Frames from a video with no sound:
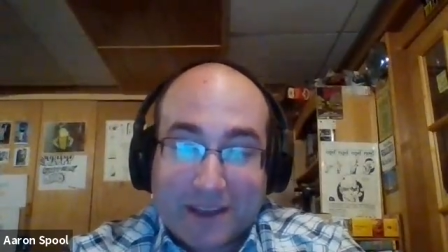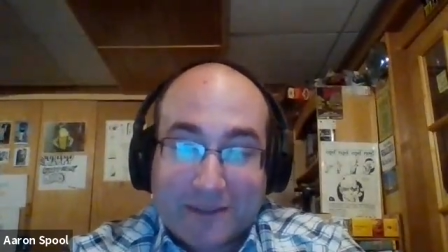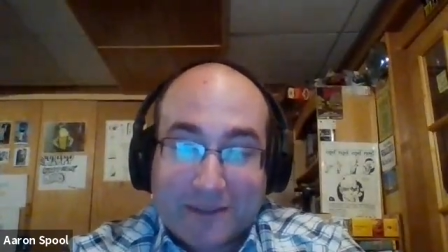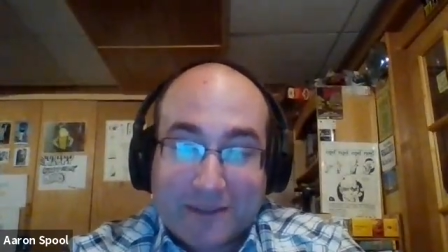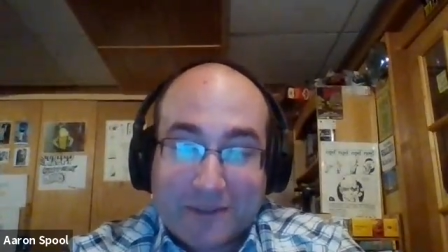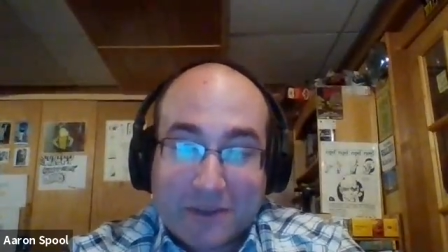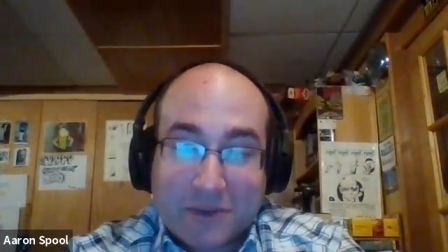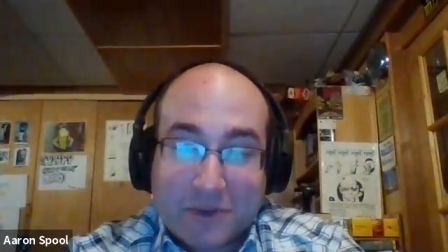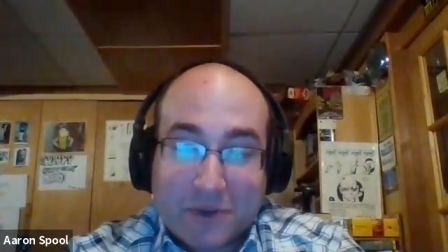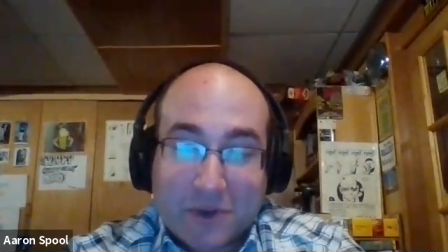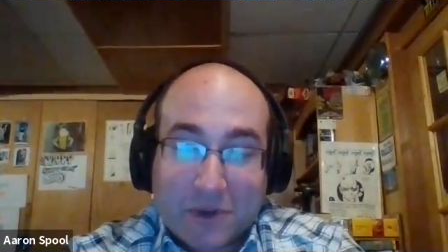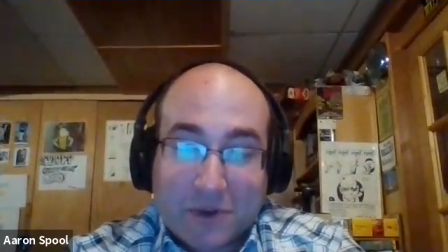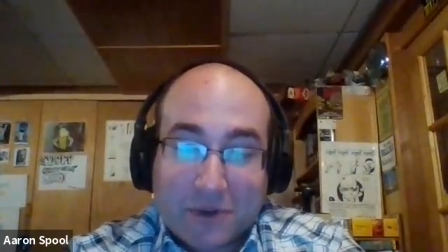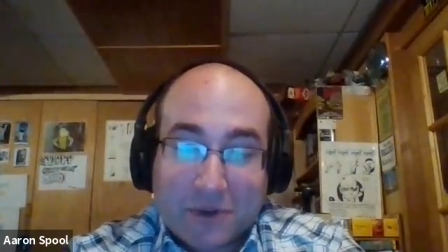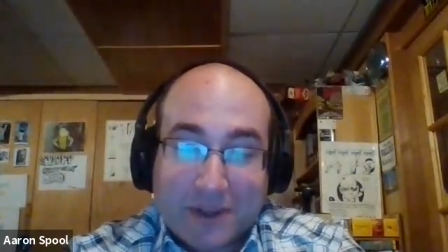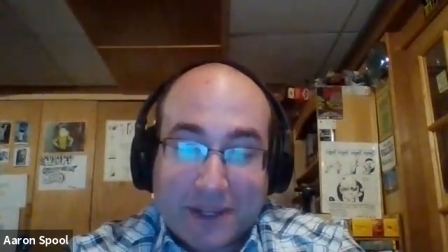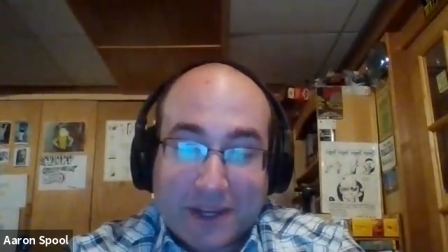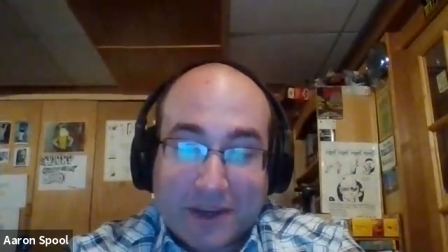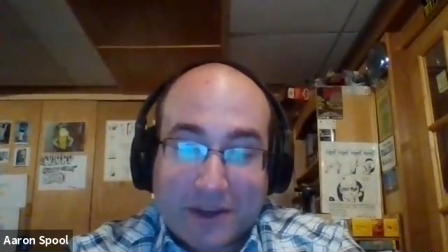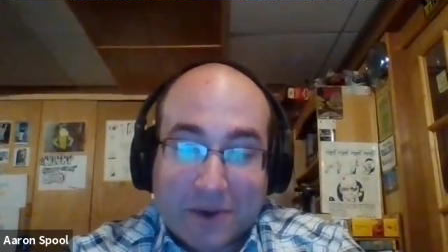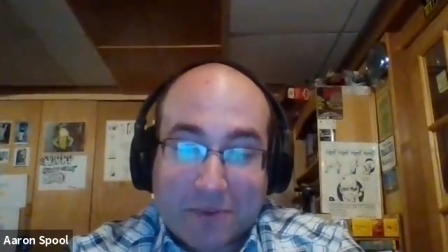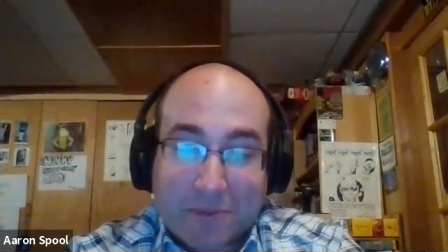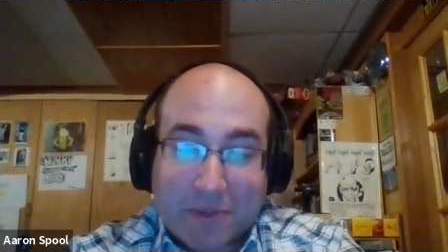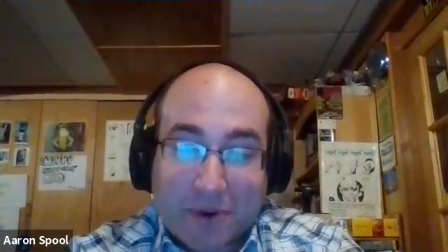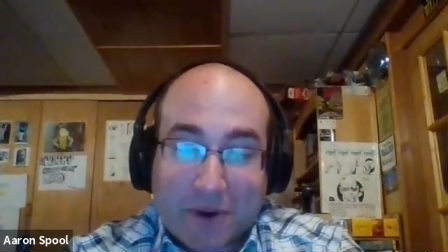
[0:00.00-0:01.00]
of you going
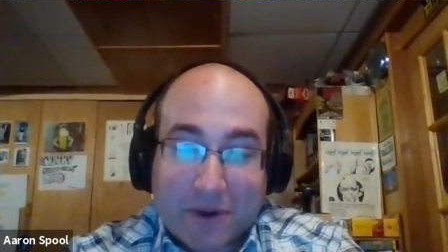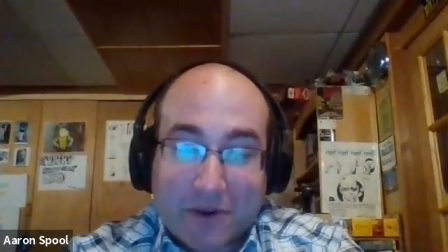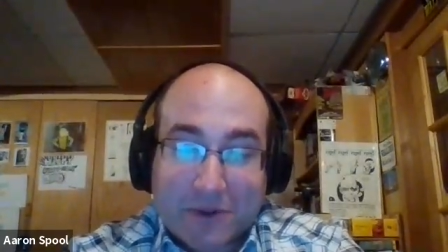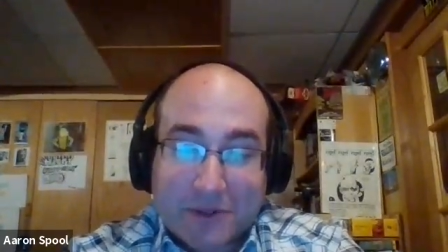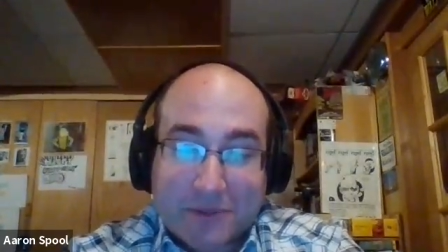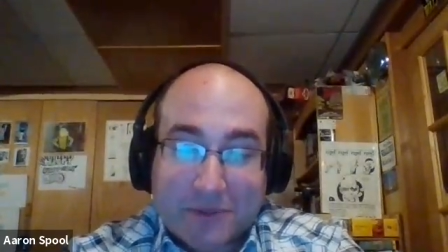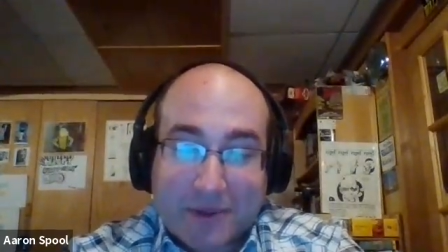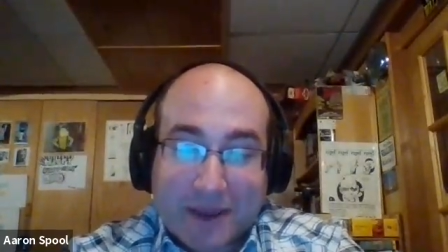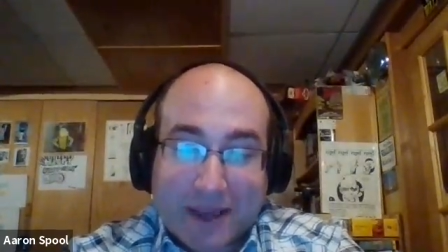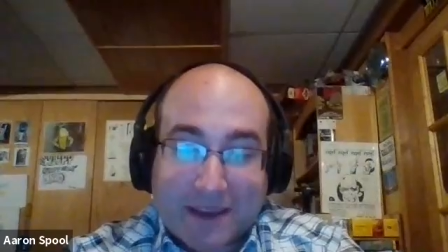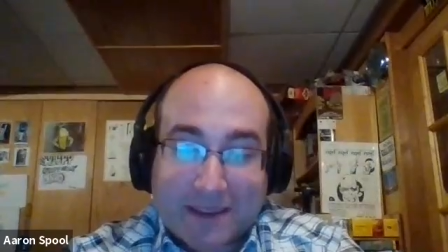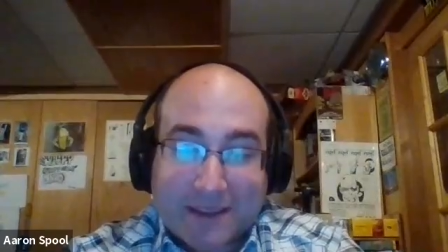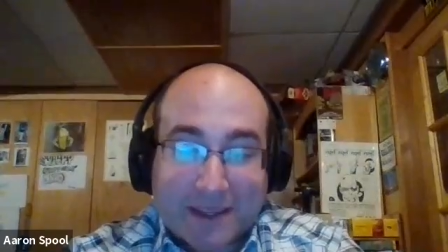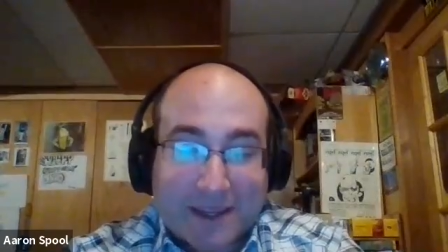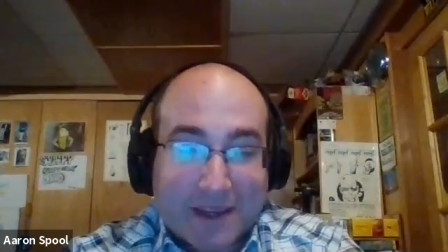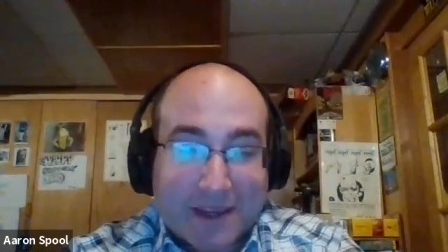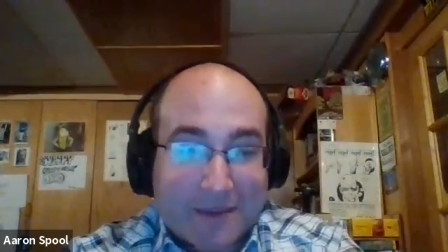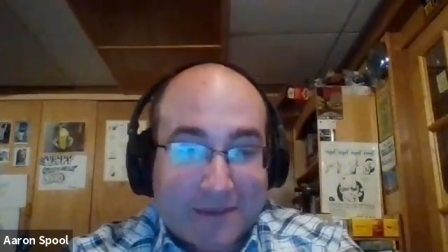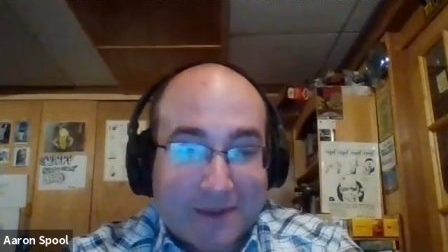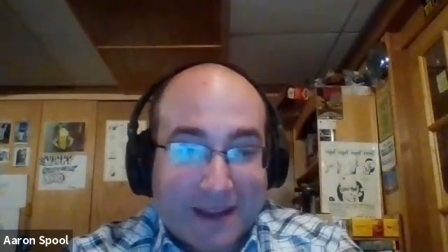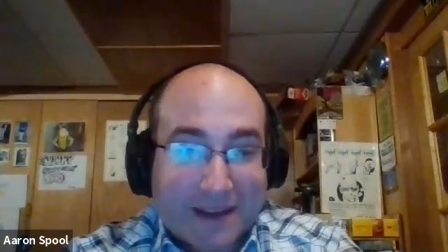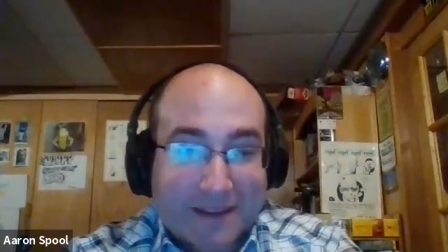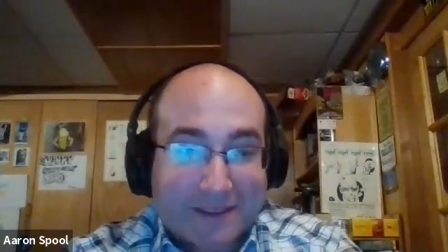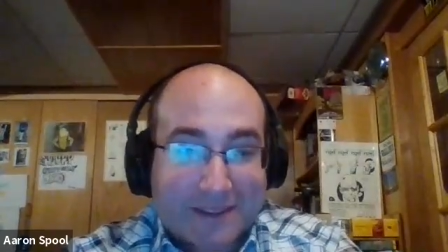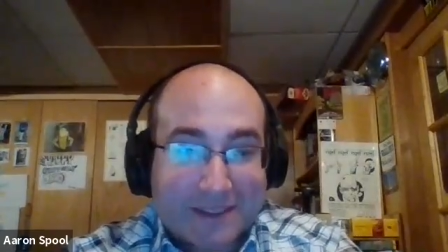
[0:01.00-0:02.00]
down your partner's path and
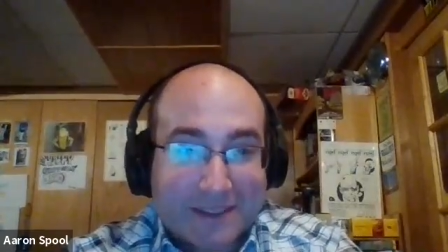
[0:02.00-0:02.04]
coming out